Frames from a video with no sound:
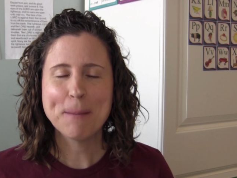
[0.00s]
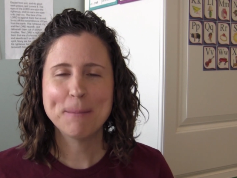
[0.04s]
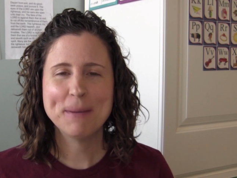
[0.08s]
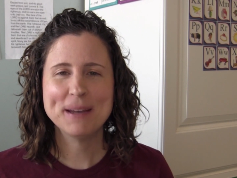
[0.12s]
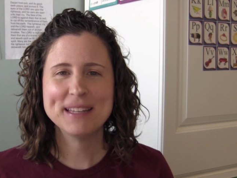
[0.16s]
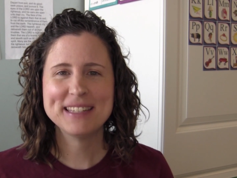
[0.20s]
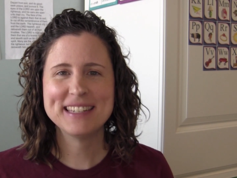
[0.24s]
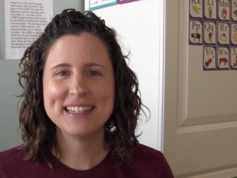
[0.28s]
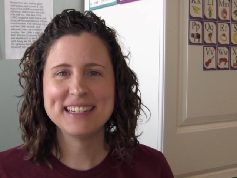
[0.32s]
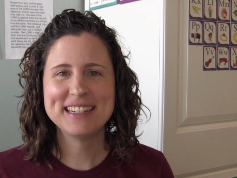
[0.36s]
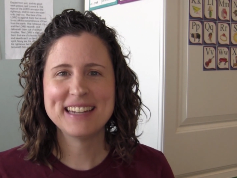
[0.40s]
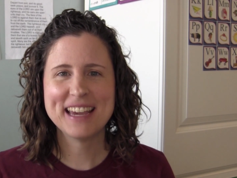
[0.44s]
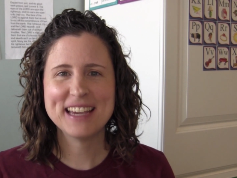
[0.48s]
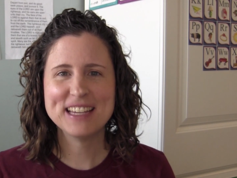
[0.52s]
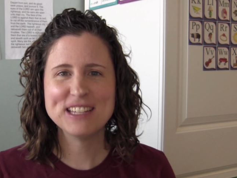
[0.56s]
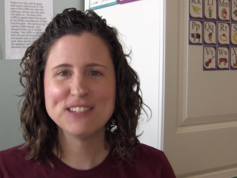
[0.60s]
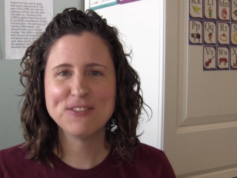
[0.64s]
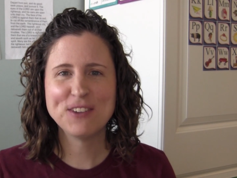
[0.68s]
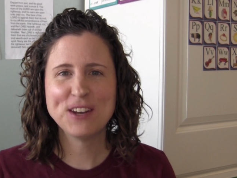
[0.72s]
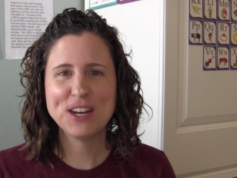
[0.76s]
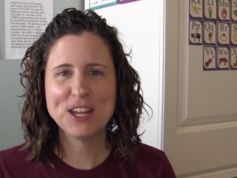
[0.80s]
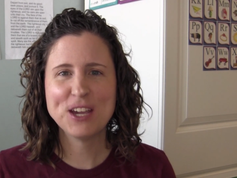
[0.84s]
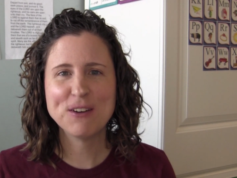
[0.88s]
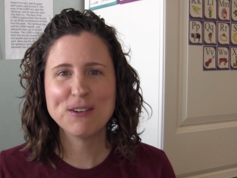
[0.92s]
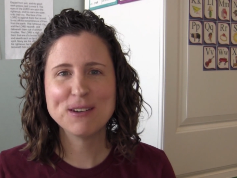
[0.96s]
But
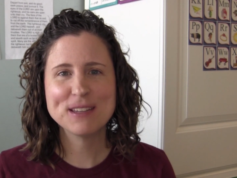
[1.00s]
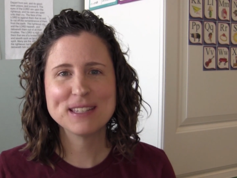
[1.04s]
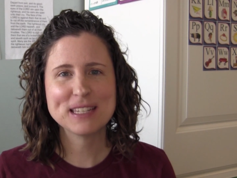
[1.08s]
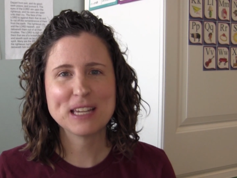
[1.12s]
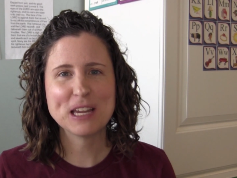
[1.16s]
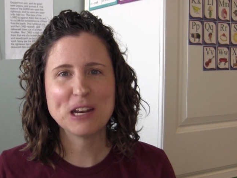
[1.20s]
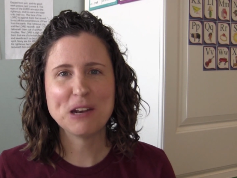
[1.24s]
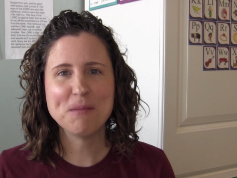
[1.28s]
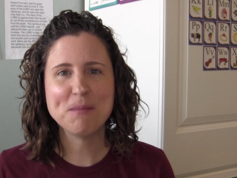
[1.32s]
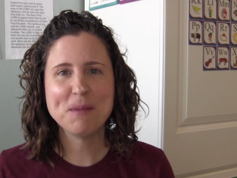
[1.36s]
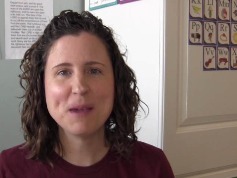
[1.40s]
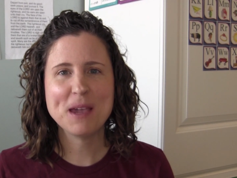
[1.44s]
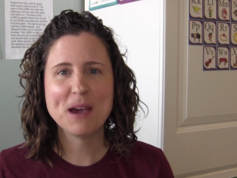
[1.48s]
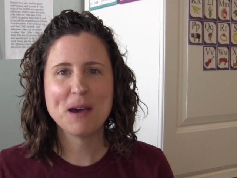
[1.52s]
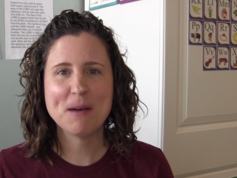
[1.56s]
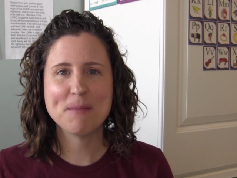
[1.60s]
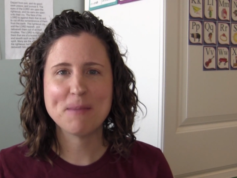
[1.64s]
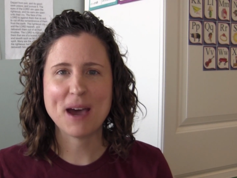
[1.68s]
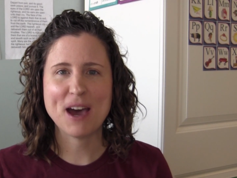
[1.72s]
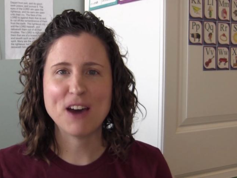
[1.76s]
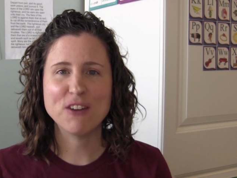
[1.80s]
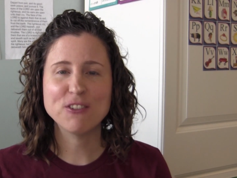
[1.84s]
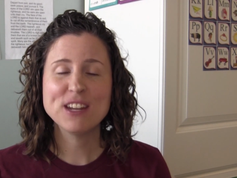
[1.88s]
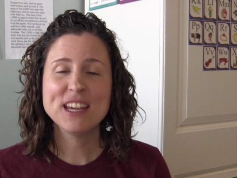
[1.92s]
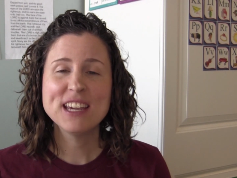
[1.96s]
today's video is going to be
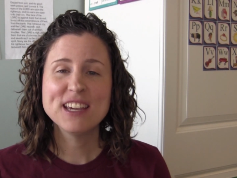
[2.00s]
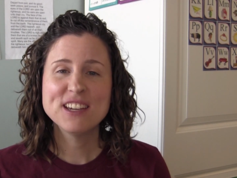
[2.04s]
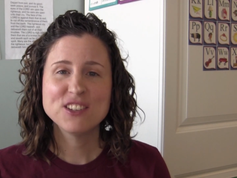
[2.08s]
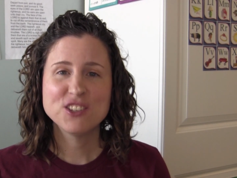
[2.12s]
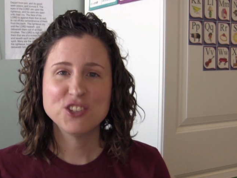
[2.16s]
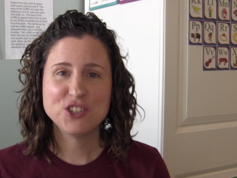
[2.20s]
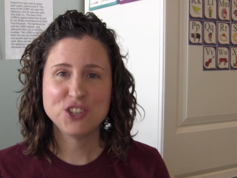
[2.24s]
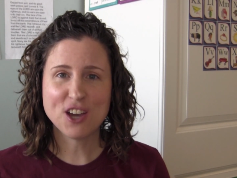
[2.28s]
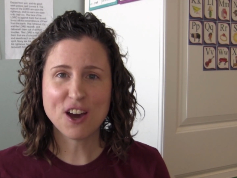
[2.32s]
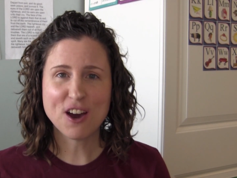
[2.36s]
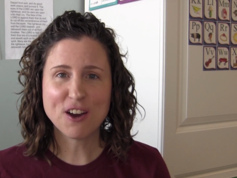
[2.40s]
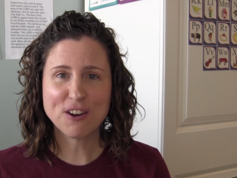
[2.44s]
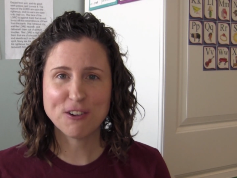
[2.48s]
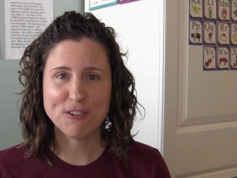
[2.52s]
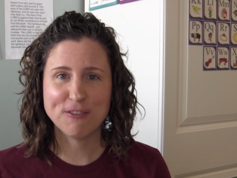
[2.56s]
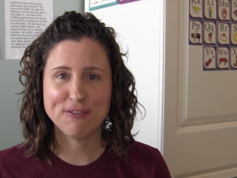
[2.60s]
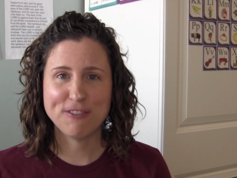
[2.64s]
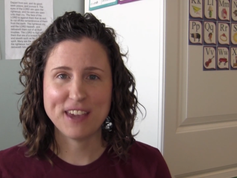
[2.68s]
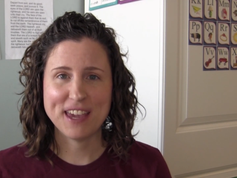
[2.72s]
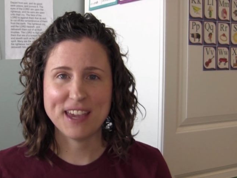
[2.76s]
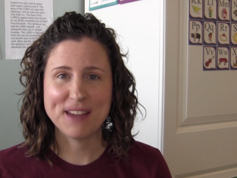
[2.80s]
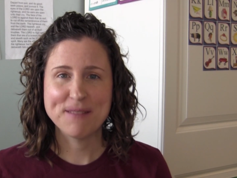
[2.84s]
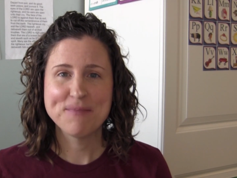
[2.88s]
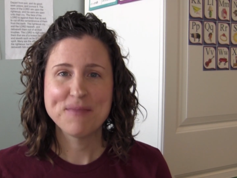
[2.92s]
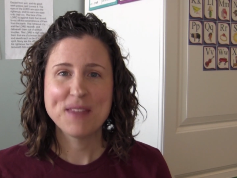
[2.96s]
about
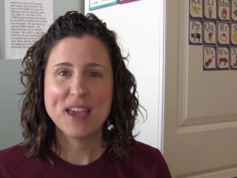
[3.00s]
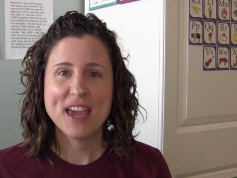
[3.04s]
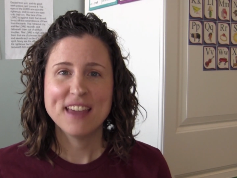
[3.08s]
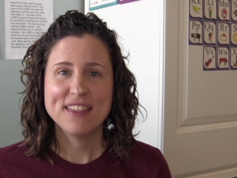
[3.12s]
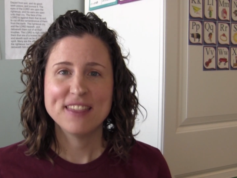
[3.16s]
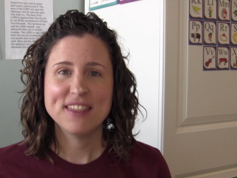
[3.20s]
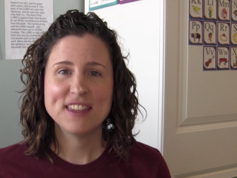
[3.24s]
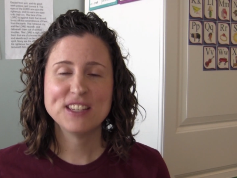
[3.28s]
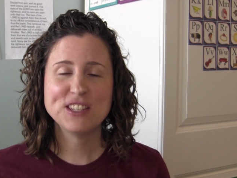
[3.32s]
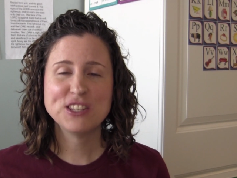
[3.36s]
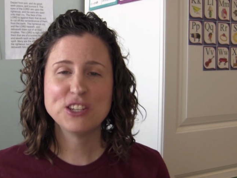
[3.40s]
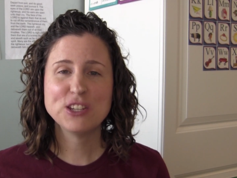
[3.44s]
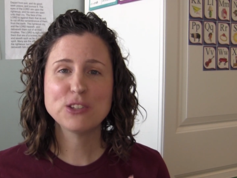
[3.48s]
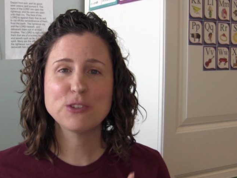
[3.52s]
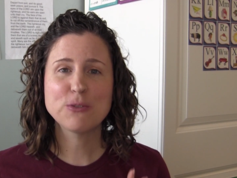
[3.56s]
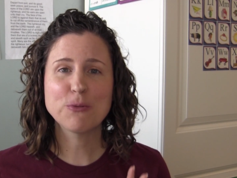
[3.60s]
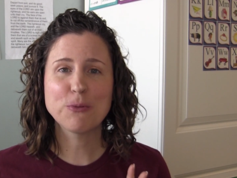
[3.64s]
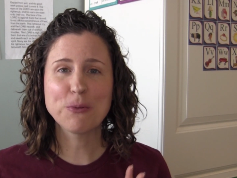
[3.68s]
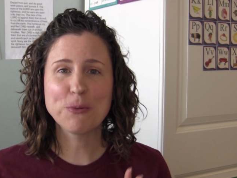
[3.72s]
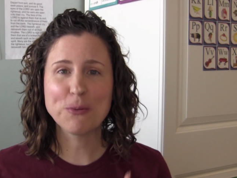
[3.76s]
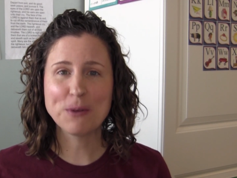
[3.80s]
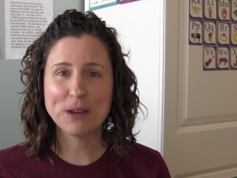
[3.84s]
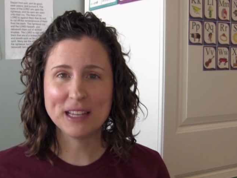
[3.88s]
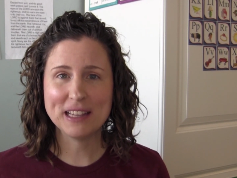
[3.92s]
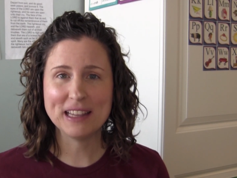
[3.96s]
geography. This is
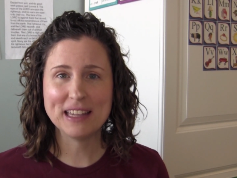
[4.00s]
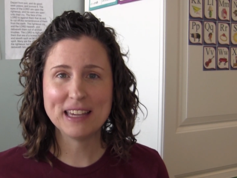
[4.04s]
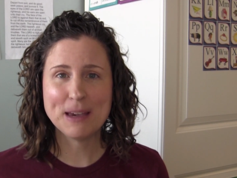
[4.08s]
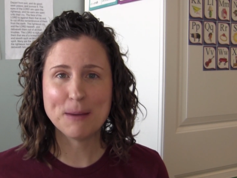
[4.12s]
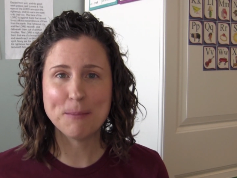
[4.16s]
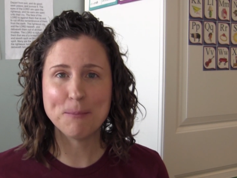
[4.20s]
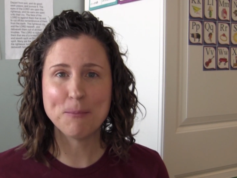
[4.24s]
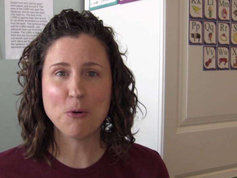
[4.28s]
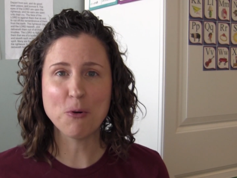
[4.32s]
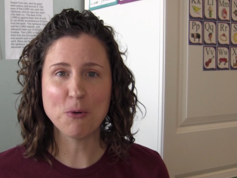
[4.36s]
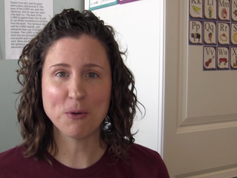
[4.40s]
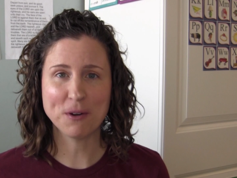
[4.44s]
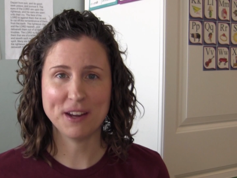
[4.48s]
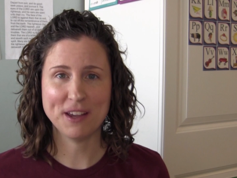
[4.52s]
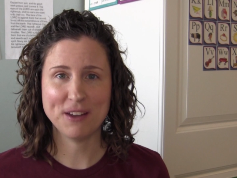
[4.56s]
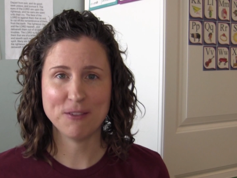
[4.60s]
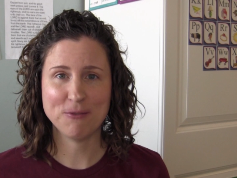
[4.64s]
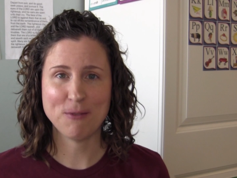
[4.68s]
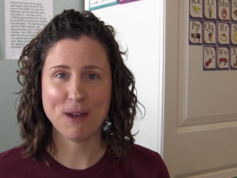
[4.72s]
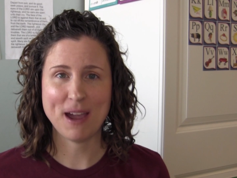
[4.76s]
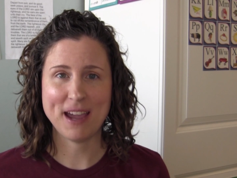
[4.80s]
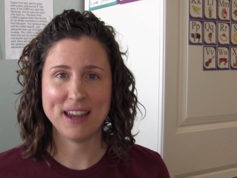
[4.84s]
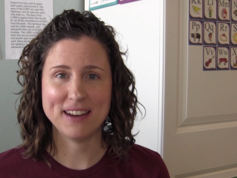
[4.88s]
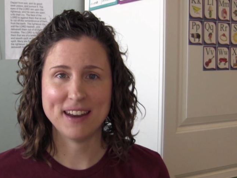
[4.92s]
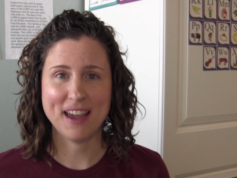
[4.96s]
really
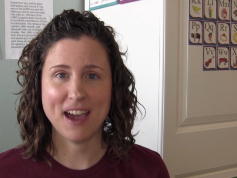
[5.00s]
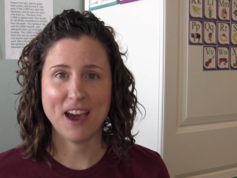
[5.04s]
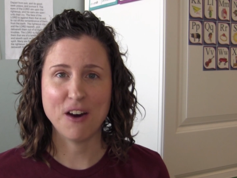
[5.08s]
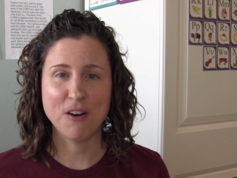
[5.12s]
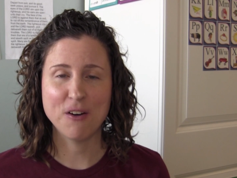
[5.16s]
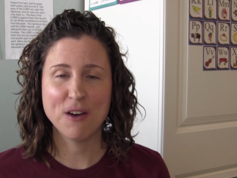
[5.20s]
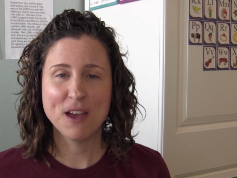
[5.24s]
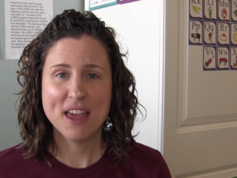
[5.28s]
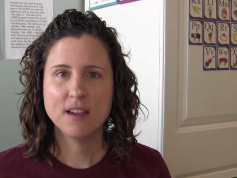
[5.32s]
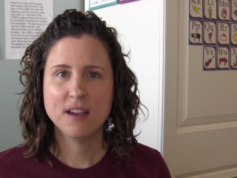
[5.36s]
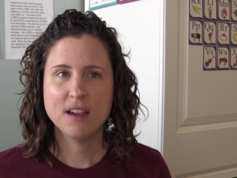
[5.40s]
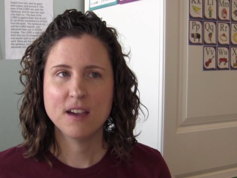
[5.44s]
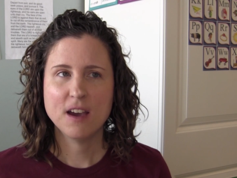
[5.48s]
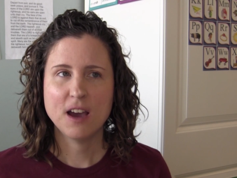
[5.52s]
important right now.